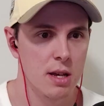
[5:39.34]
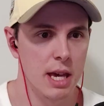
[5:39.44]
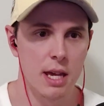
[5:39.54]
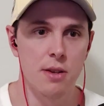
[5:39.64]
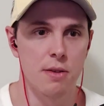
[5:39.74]

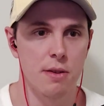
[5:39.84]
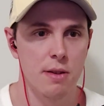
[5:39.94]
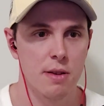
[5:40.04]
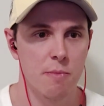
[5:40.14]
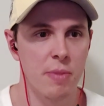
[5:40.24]
Yeah, dude.
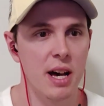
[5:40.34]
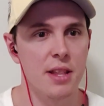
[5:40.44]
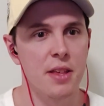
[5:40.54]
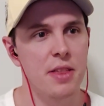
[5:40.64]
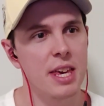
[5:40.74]
But
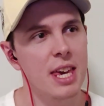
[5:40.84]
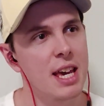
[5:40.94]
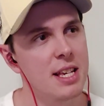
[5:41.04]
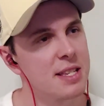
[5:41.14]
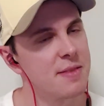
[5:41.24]
the thing
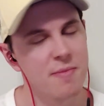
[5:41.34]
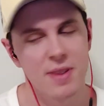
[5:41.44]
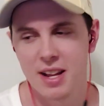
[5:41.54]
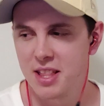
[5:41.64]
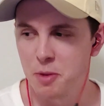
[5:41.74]
is,
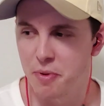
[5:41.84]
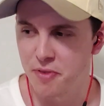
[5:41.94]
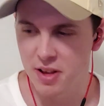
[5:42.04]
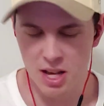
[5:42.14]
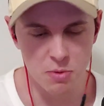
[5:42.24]

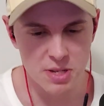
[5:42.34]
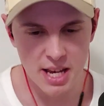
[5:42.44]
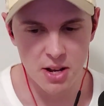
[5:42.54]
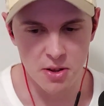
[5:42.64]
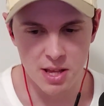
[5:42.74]
like we were
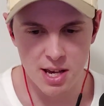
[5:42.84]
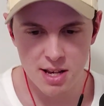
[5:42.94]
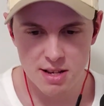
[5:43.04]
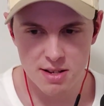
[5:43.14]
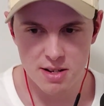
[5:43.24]
saying earlier,
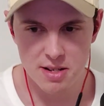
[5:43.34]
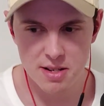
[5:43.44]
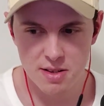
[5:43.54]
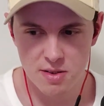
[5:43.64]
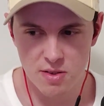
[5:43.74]

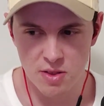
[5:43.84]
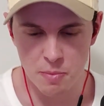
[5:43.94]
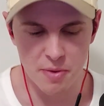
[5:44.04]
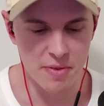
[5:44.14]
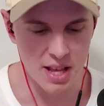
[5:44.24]

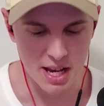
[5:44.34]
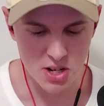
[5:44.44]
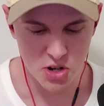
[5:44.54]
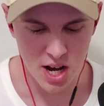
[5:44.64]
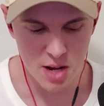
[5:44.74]
like
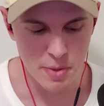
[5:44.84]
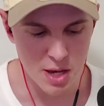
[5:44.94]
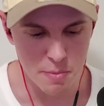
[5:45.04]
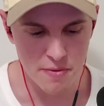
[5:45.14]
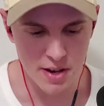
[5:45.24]
trying to be a
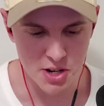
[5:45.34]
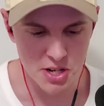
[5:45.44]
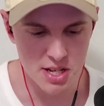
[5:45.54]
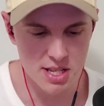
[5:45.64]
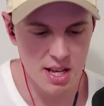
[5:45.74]

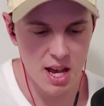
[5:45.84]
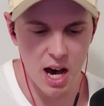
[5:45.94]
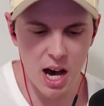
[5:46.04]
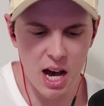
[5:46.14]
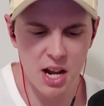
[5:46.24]
perfectionist.
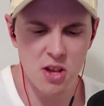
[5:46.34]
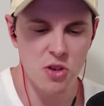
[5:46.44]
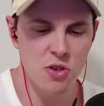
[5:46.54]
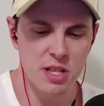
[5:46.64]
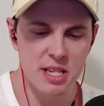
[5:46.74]
I don't
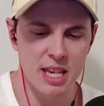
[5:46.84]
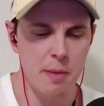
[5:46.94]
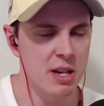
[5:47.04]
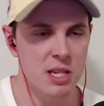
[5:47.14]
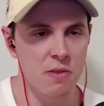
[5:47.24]
usually see
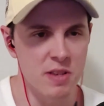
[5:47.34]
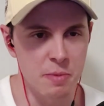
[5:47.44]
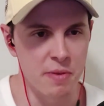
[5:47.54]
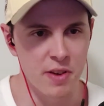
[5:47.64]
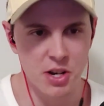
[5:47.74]
myself as a
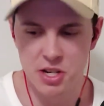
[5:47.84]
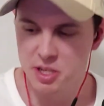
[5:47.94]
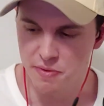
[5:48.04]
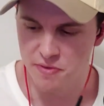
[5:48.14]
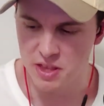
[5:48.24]
perfectionist,
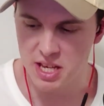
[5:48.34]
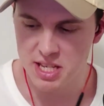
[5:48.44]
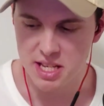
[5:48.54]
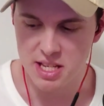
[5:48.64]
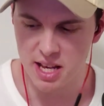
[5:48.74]
but for this,
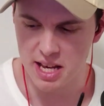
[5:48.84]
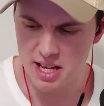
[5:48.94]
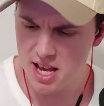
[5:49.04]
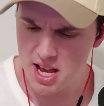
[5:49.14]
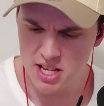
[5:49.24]
it's like
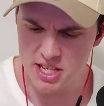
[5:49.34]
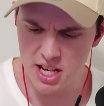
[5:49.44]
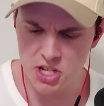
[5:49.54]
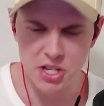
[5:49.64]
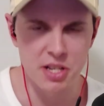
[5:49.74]

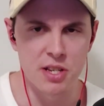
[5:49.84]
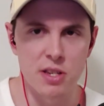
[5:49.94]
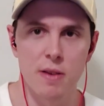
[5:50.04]
such a.